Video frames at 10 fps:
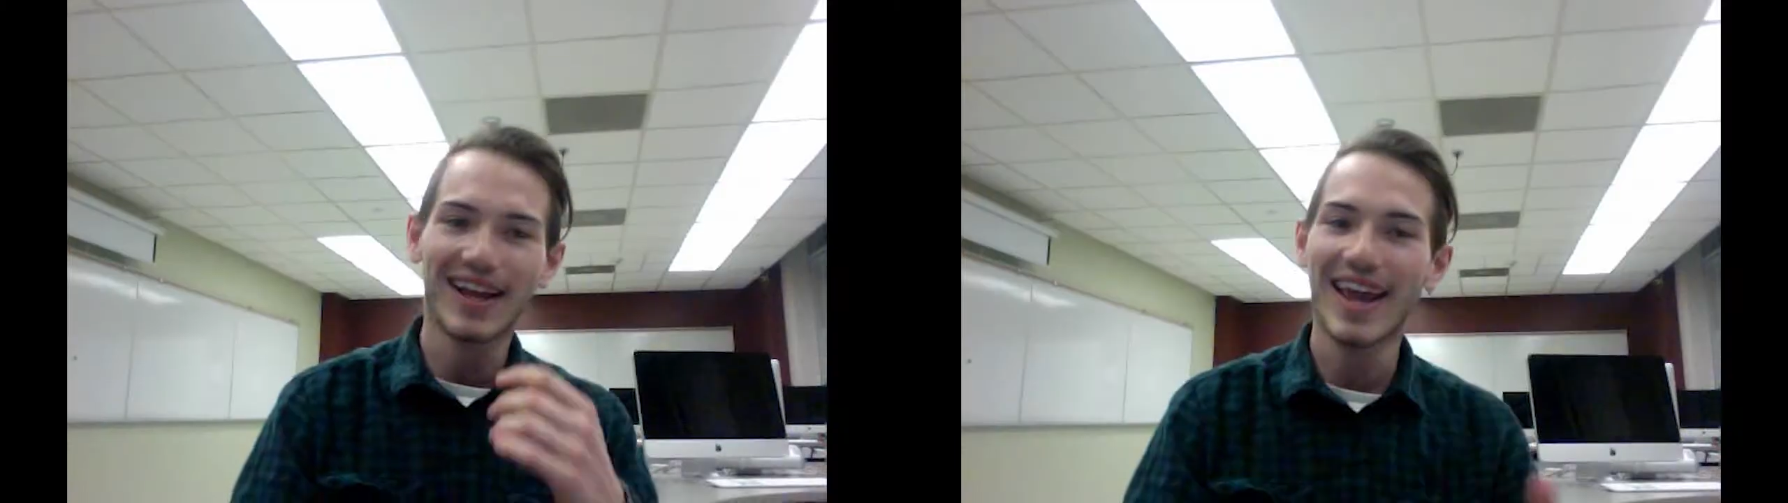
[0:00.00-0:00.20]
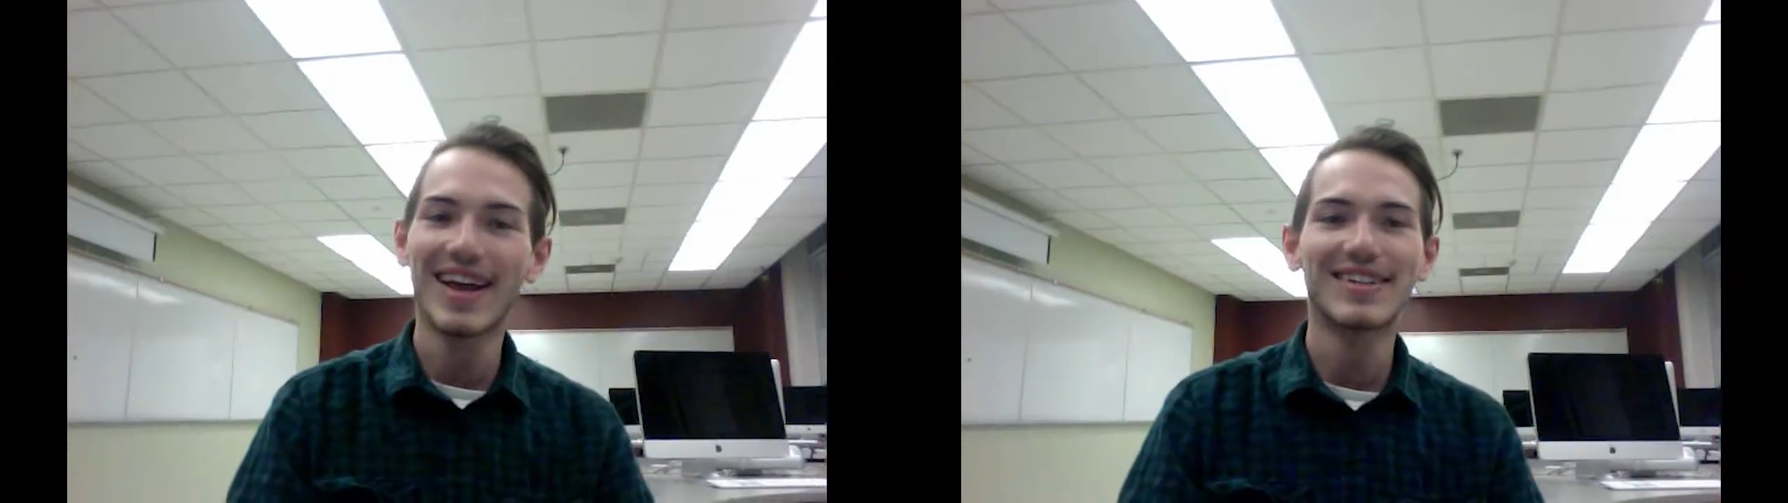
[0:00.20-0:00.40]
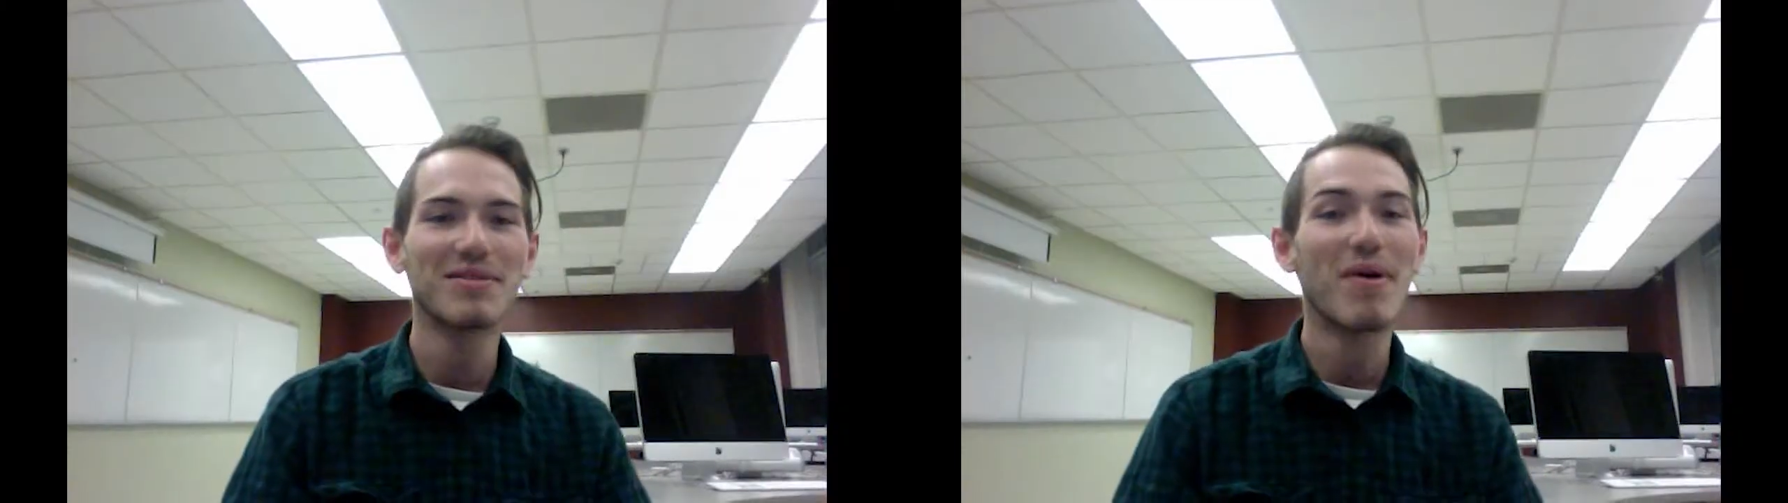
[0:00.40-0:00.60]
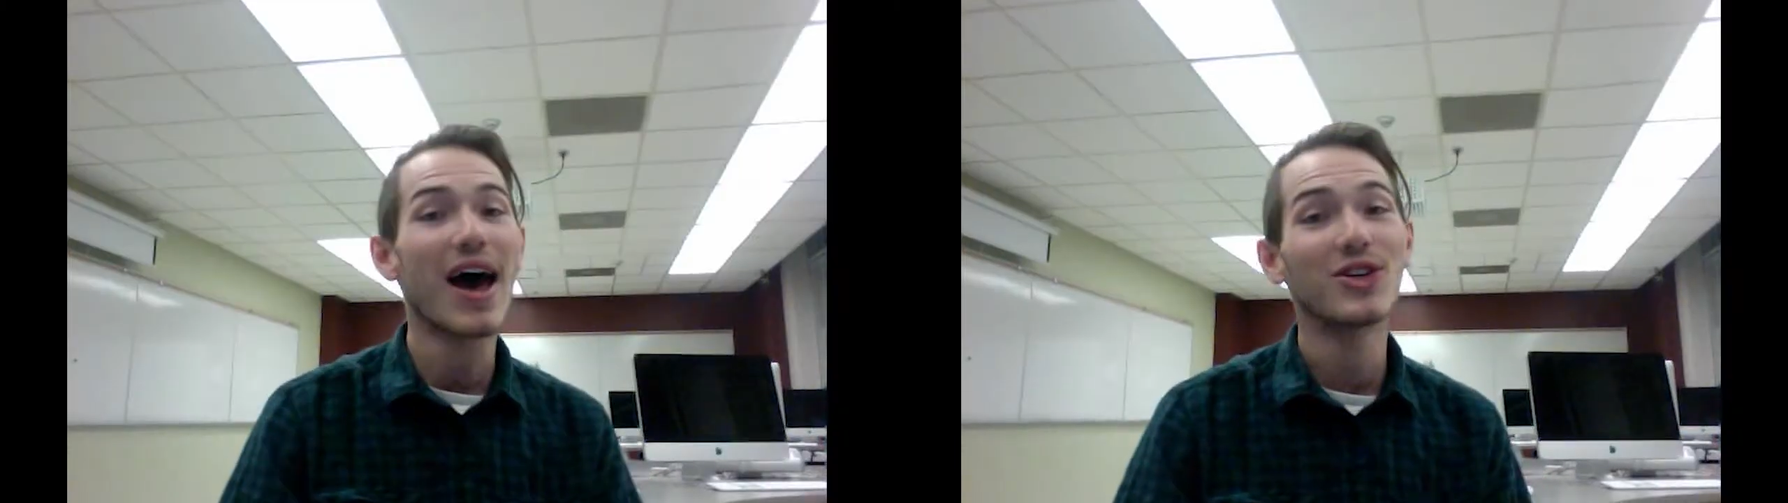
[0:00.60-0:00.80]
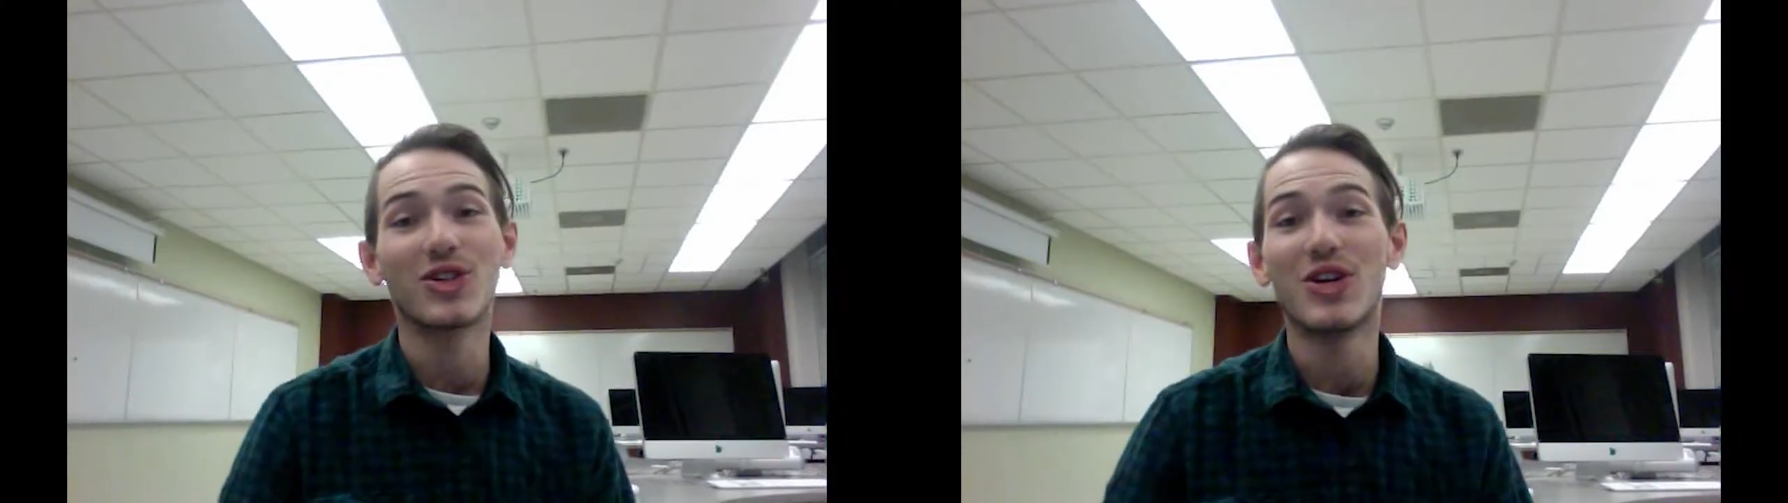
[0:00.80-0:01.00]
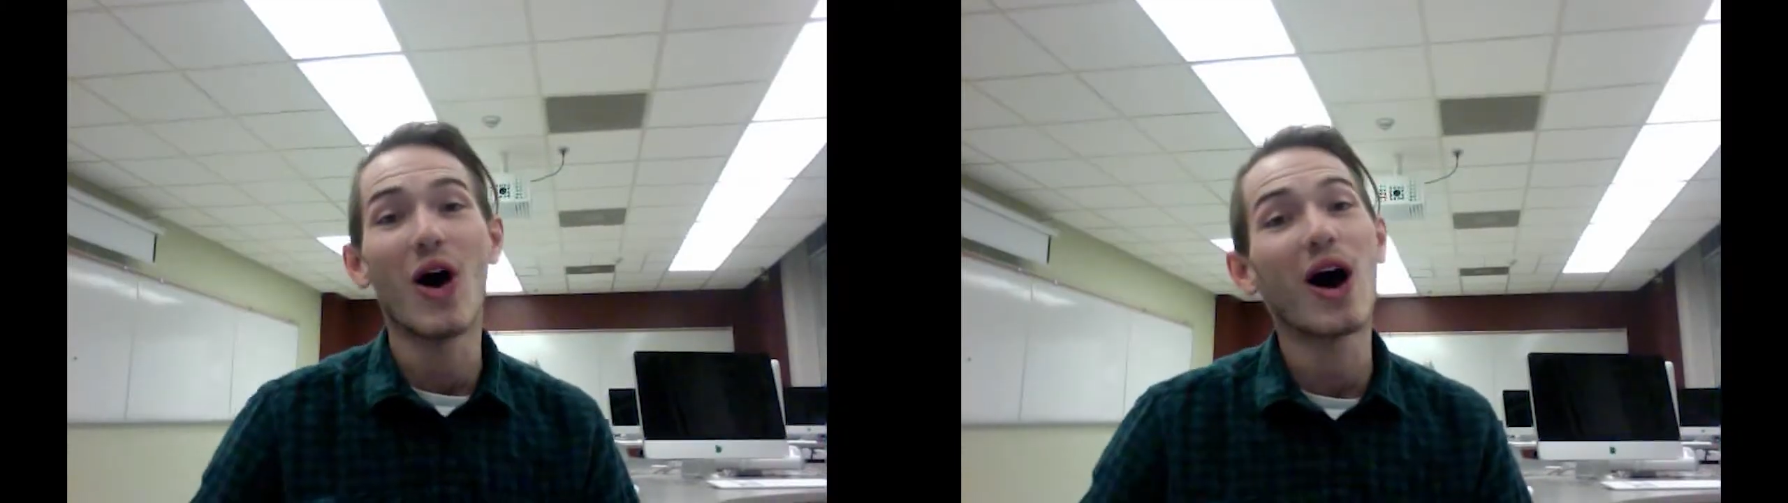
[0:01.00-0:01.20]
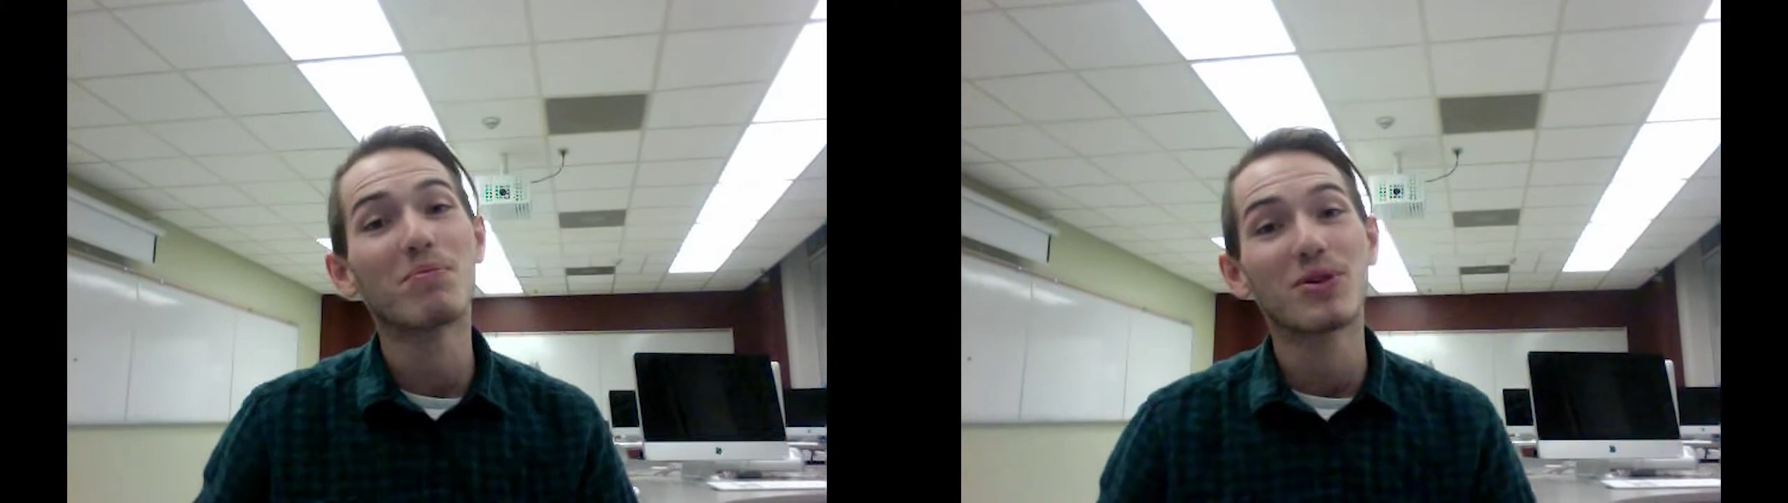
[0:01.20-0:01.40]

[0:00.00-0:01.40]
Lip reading: can't imagine not